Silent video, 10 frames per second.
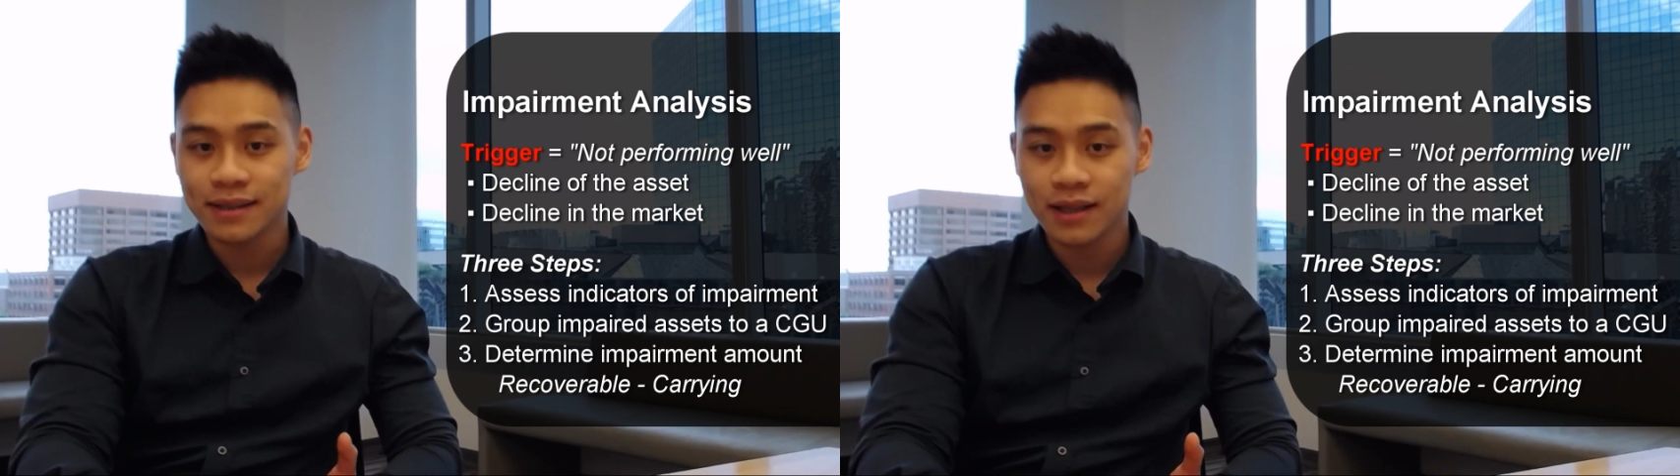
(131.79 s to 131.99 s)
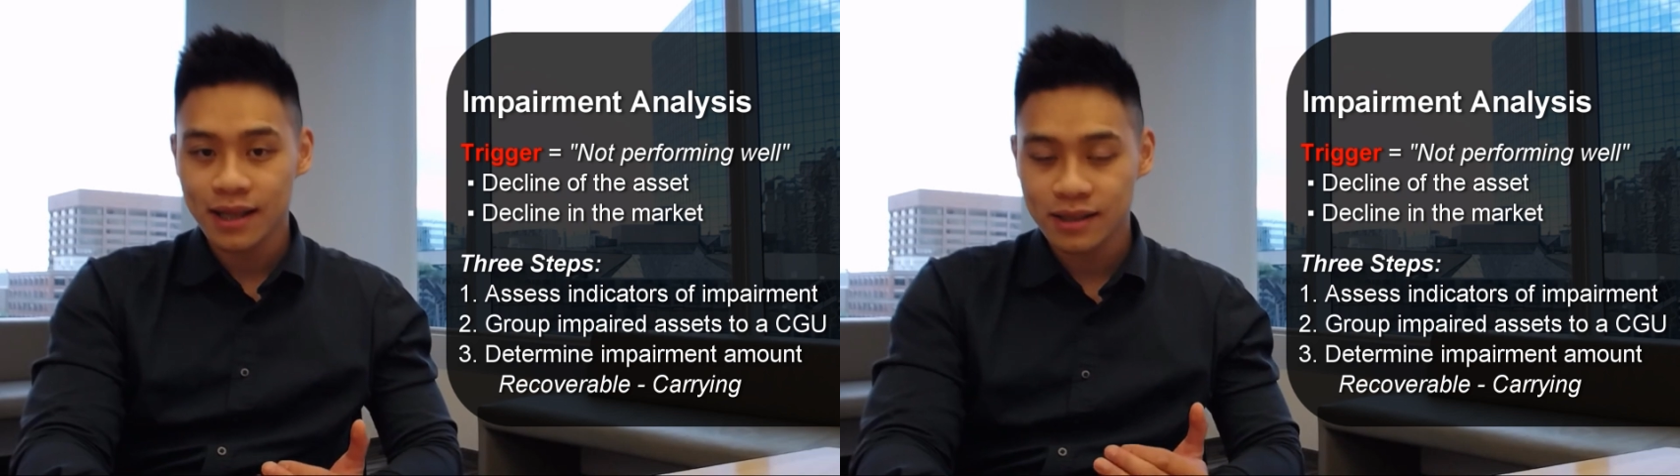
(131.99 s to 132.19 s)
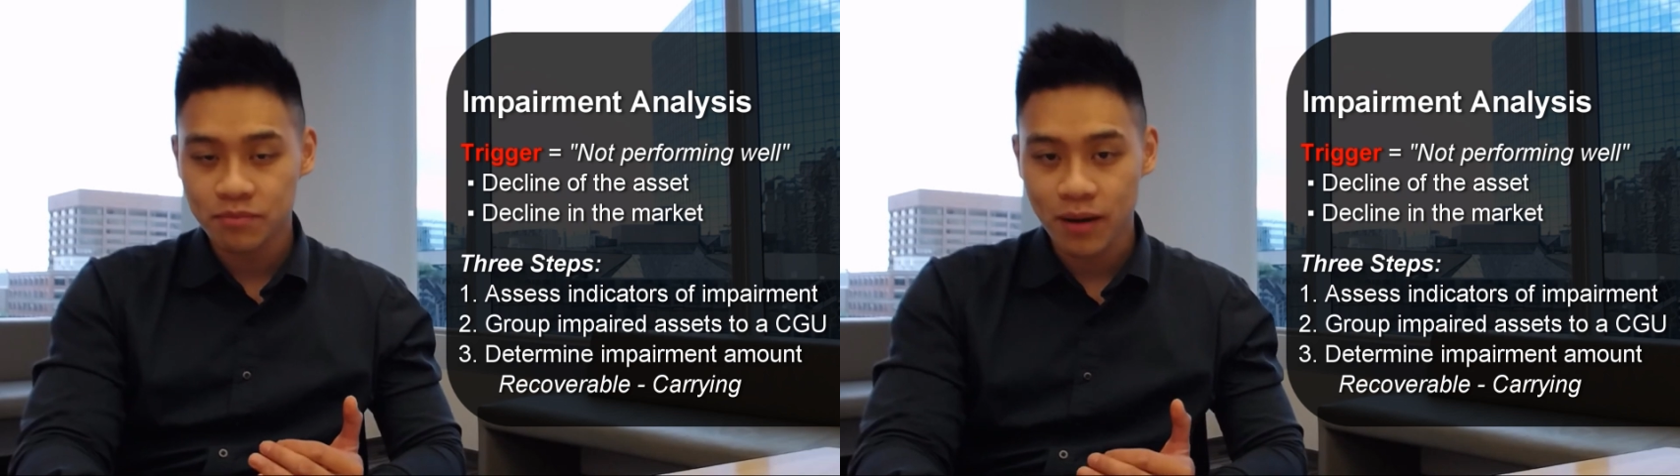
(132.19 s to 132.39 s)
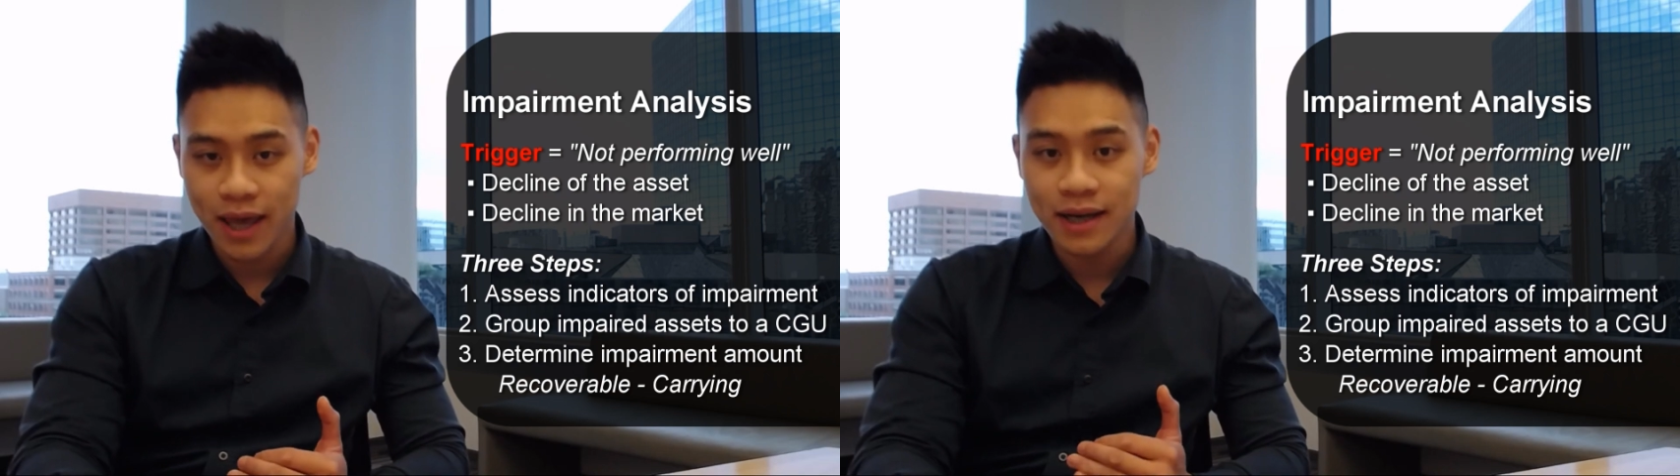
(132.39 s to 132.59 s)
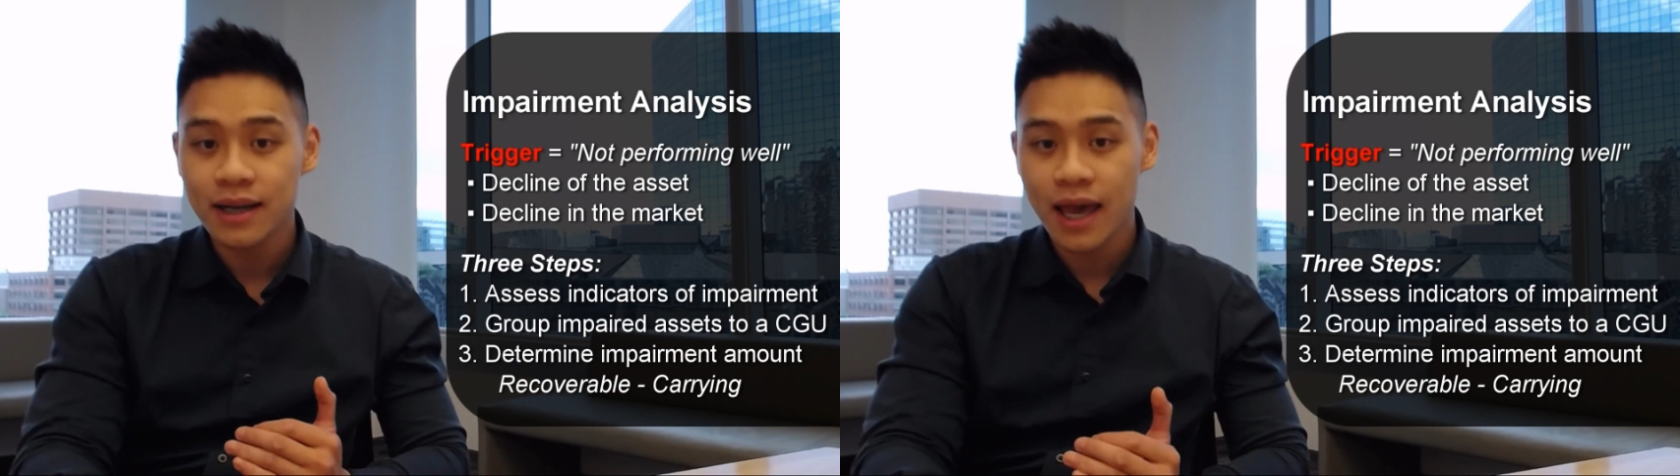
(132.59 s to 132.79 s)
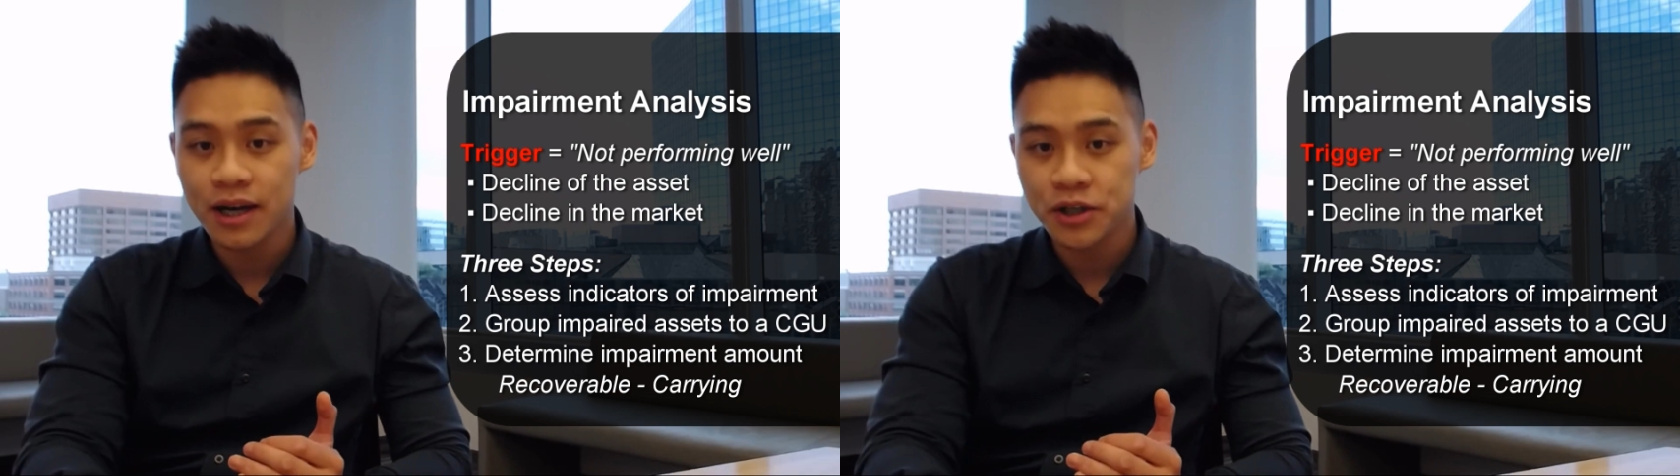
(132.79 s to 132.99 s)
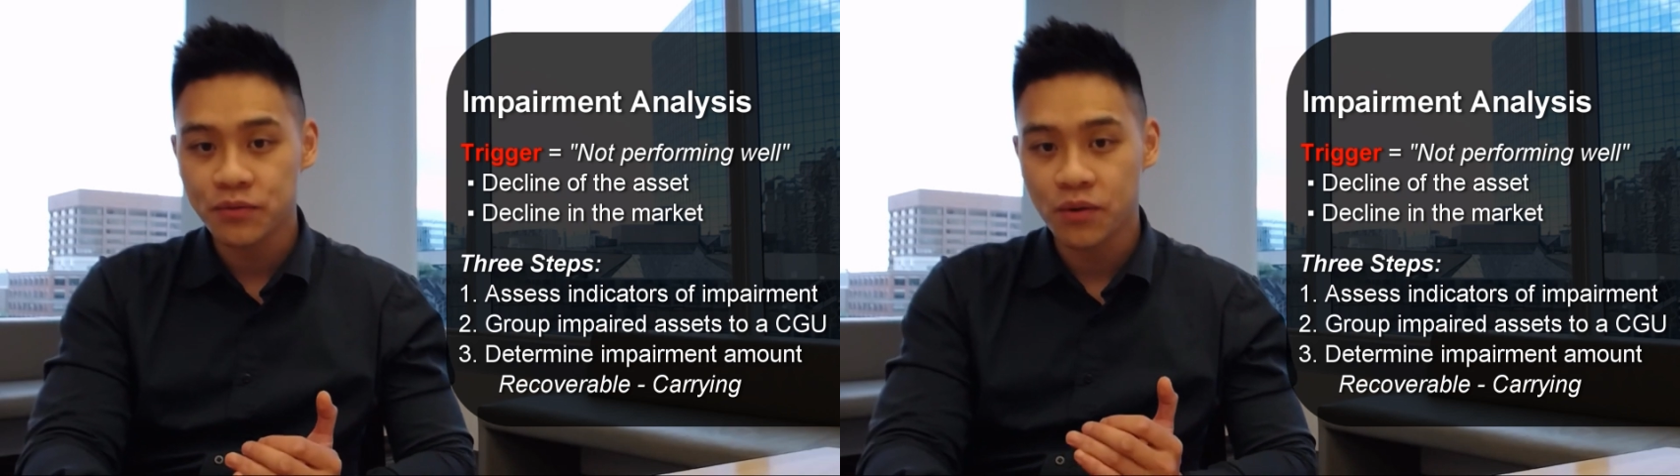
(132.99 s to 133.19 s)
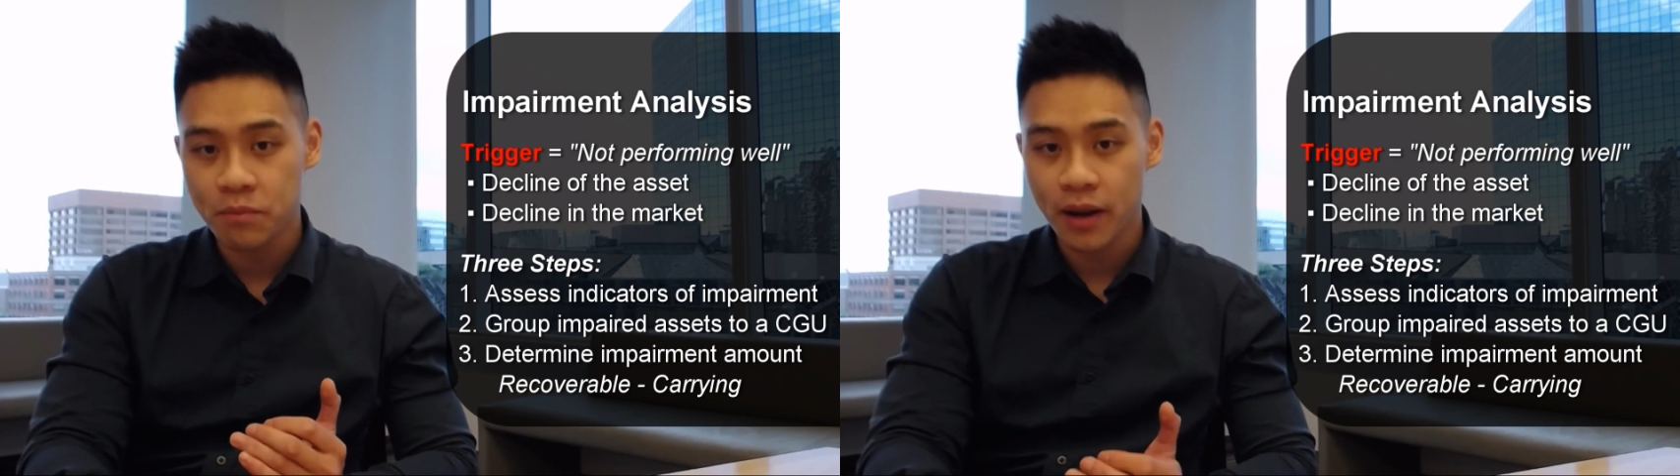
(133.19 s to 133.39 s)
and list my indicators
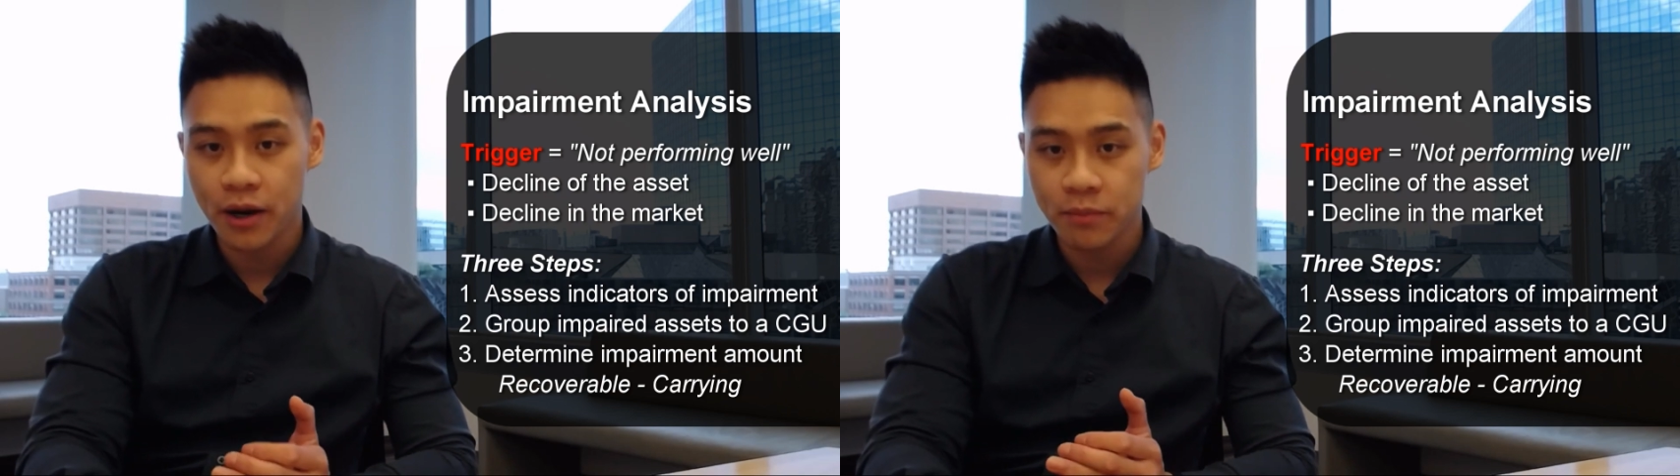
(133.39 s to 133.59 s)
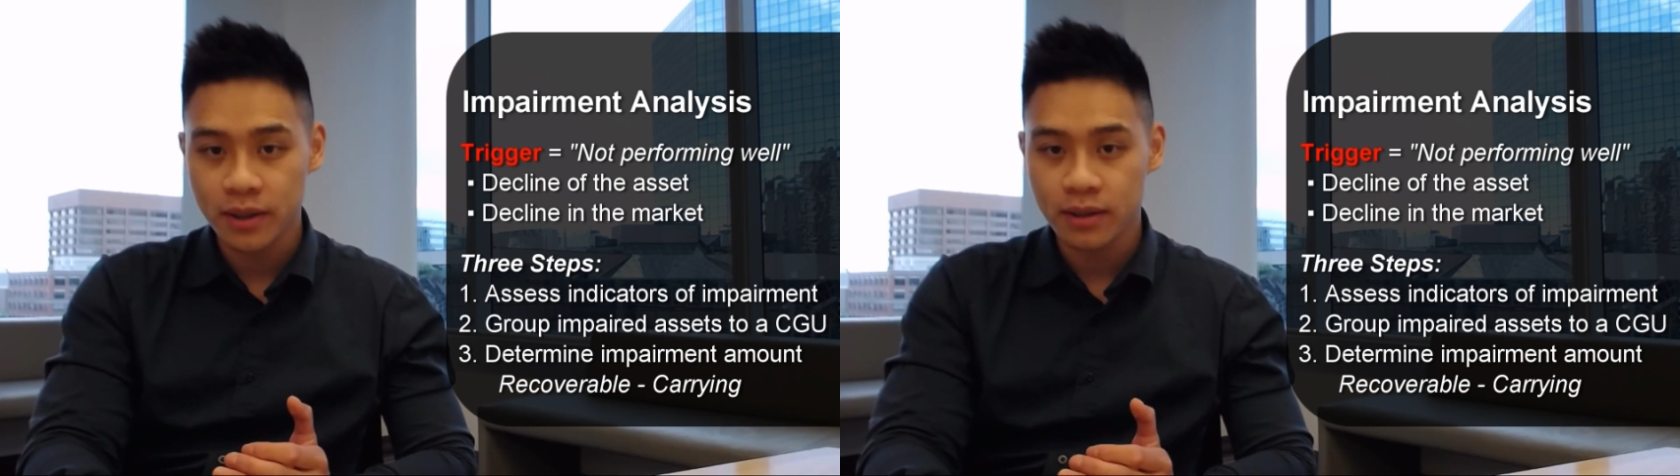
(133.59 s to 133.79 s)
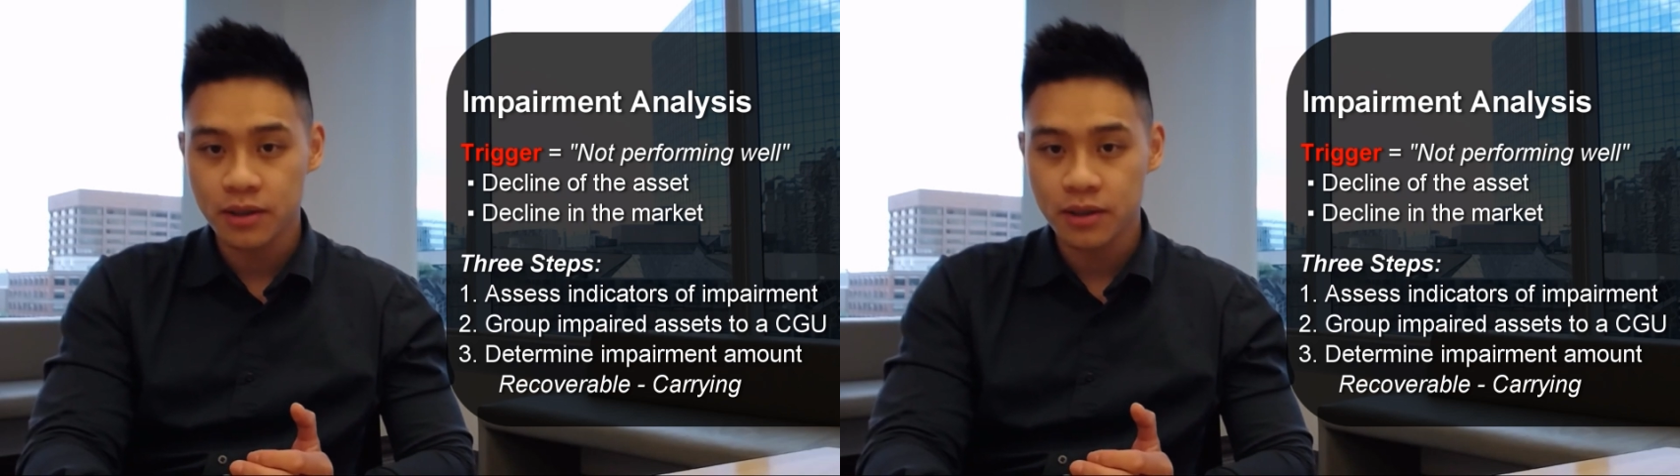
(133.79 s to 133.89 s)
for impairment